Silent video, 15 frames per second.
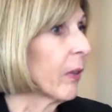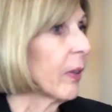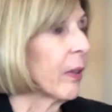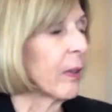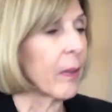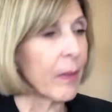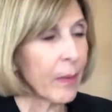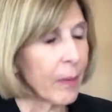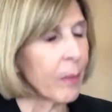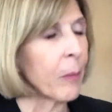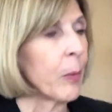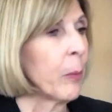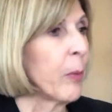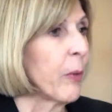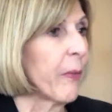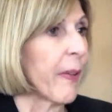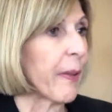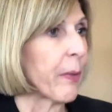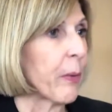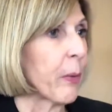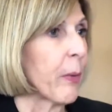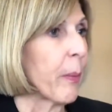and we'll move
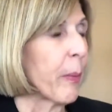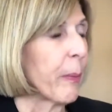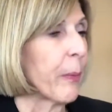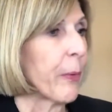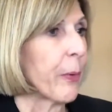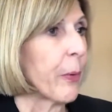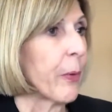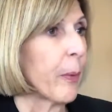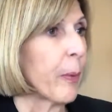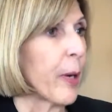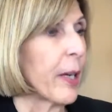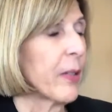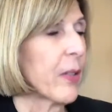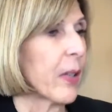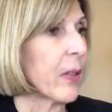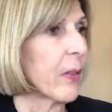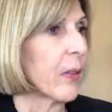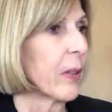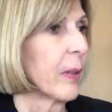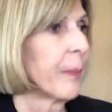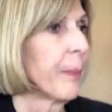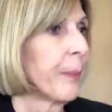that through the process.